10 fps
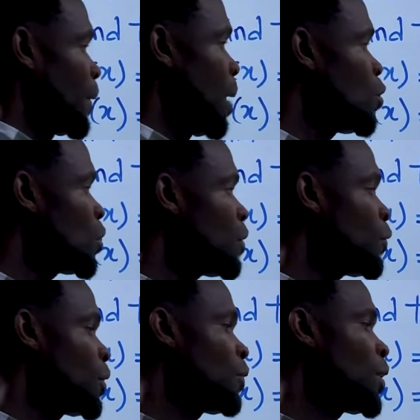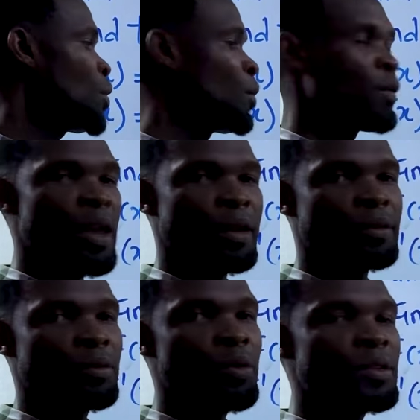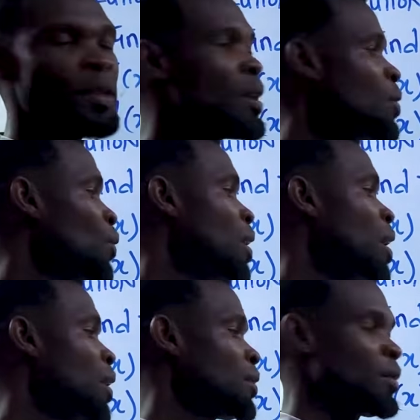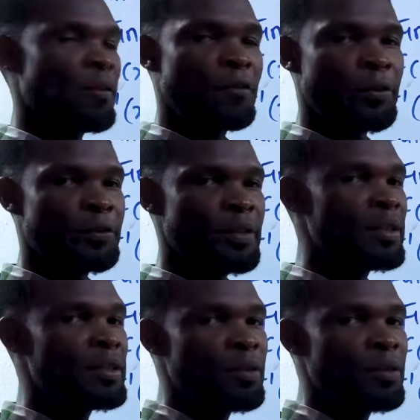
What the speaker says: I'm looking for the value of x. What's standing with x? 15.